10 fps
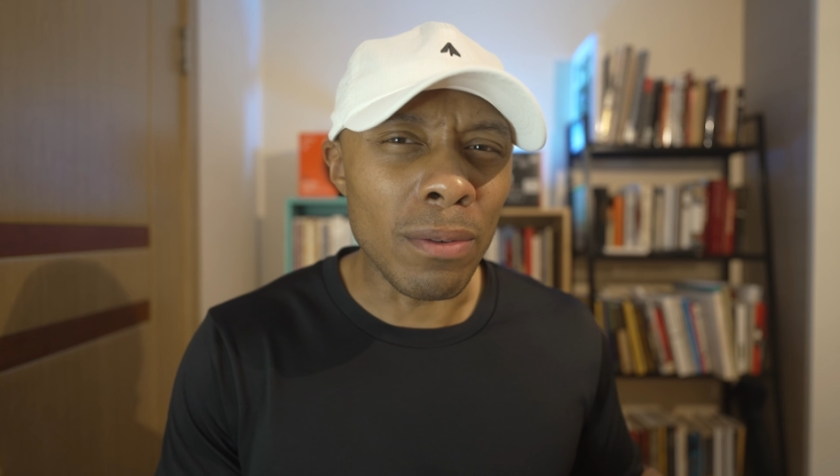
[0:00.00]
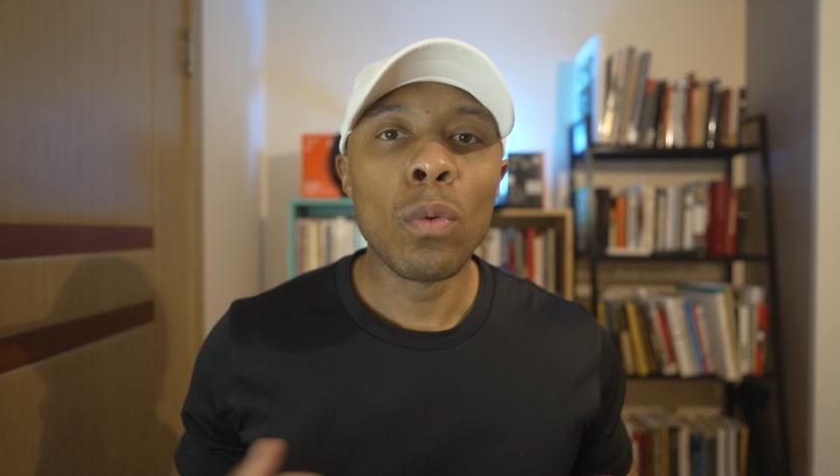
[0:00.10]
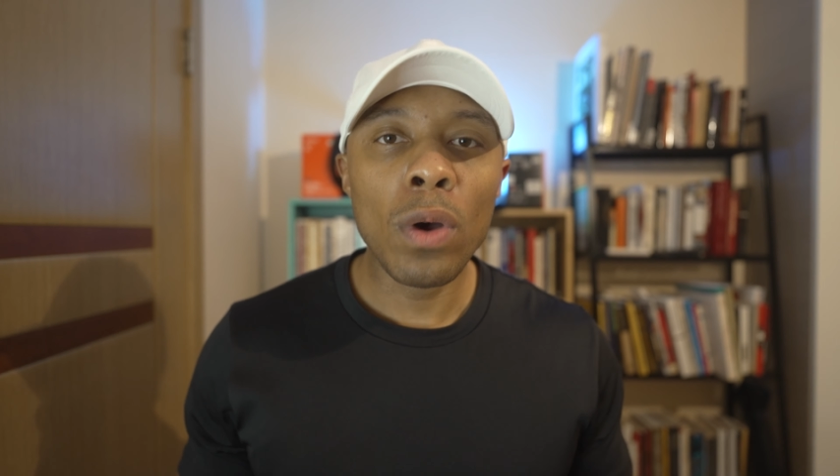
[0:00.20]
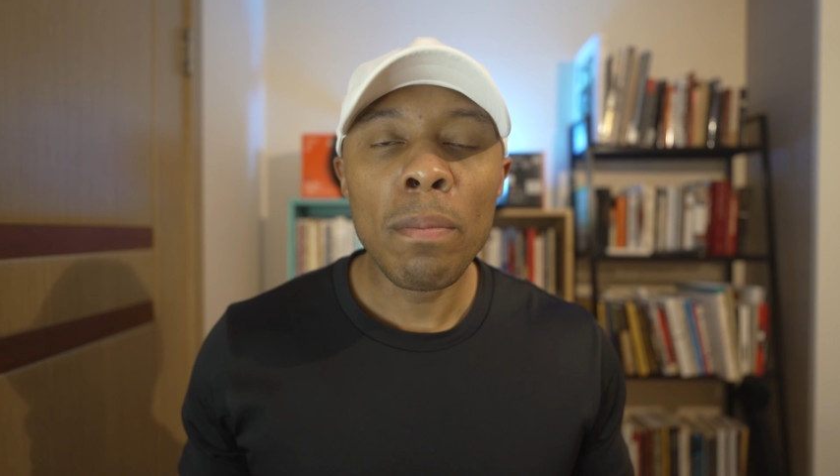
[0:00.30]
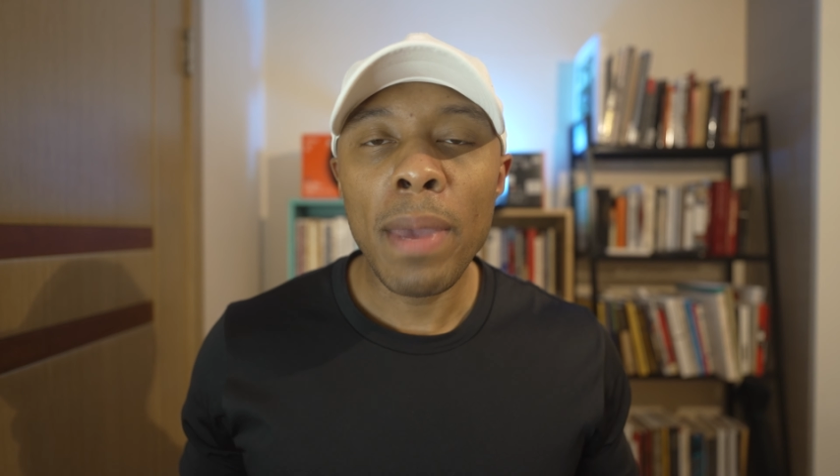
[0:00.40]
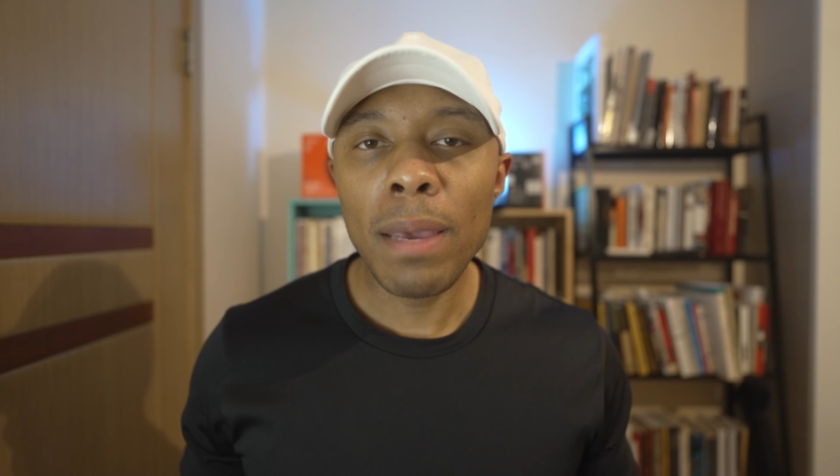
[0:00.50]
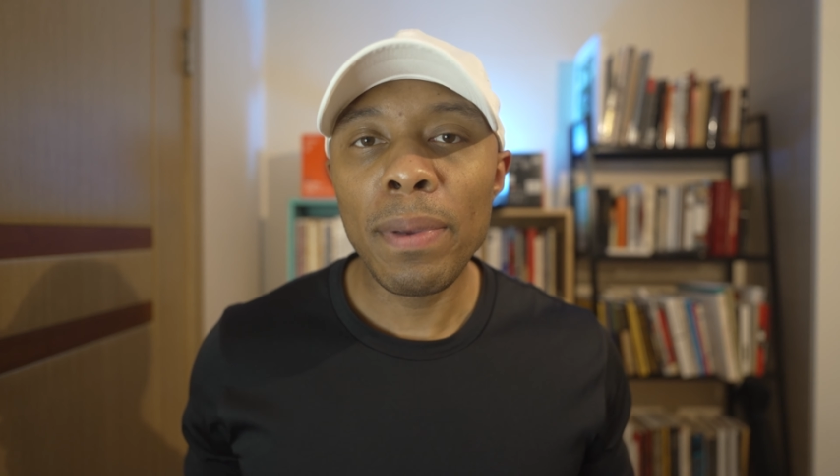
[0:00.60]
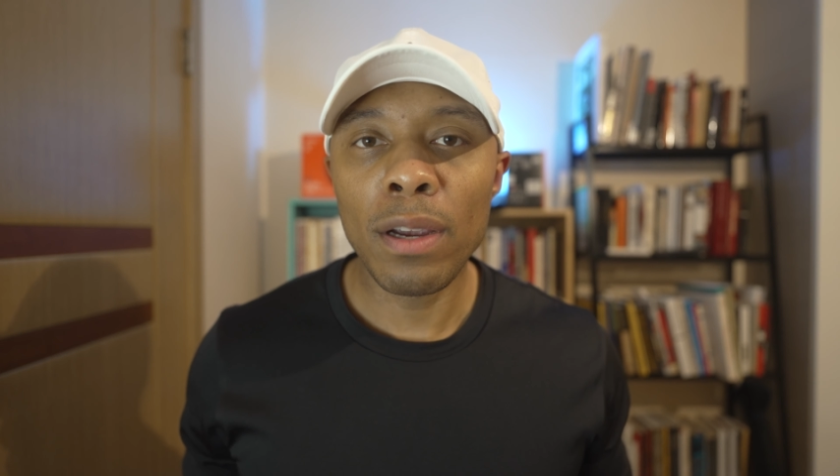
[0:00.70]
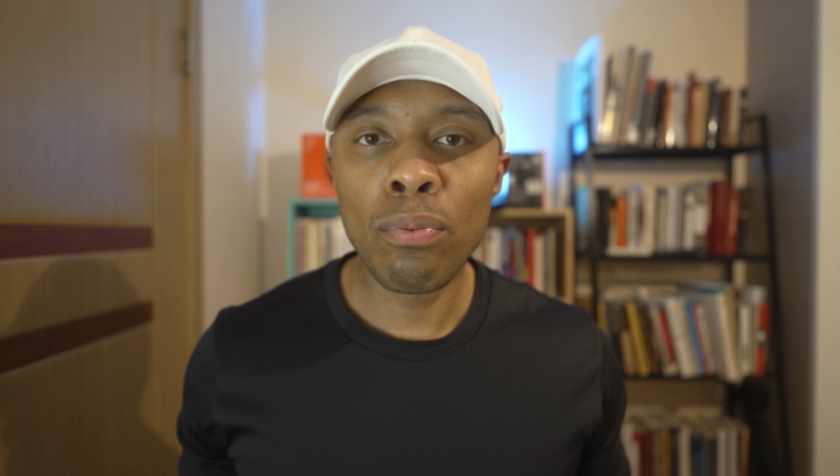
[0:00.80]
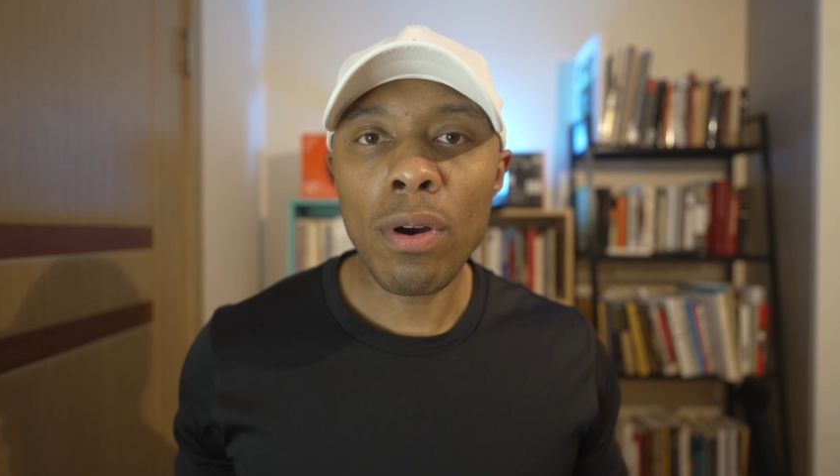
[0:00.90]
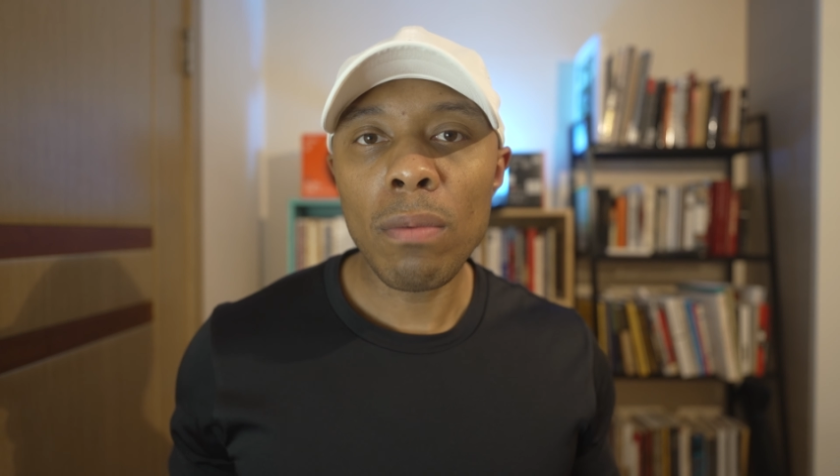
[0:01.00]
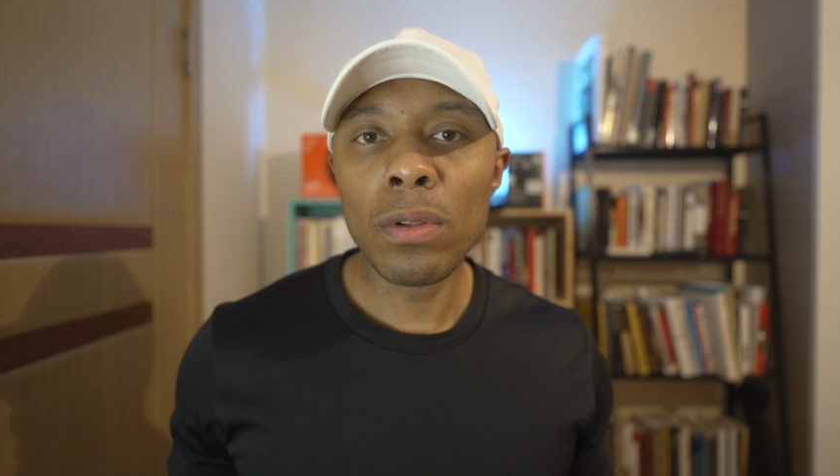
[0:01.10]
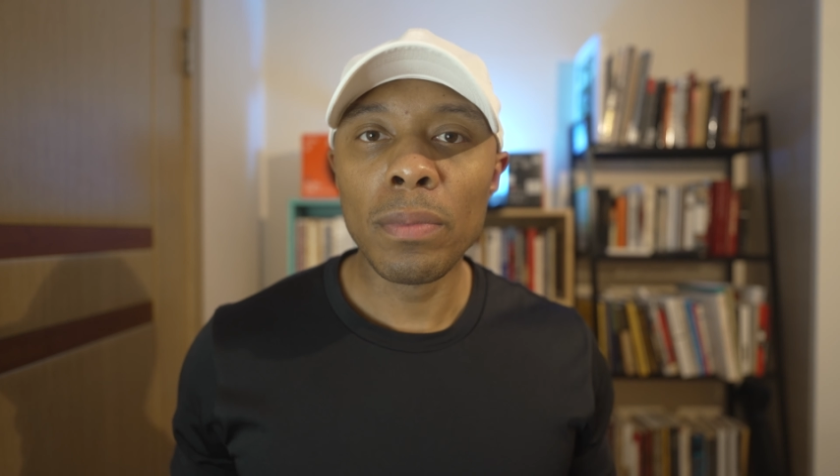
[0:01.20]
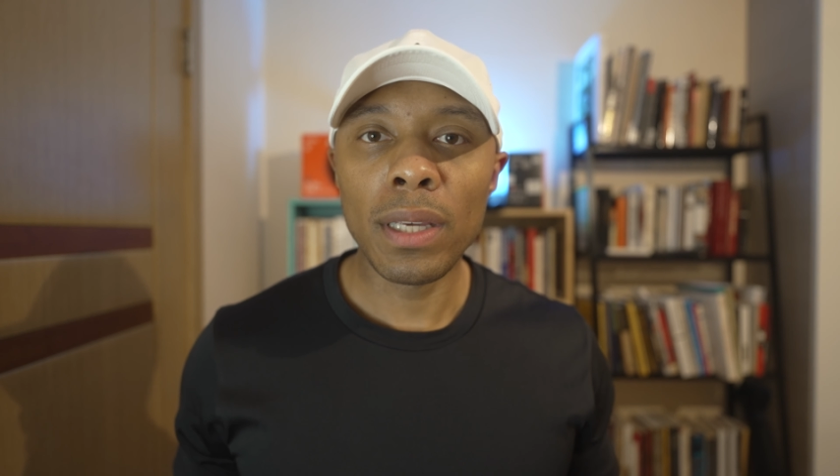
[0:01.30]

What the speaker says: But what may be a problem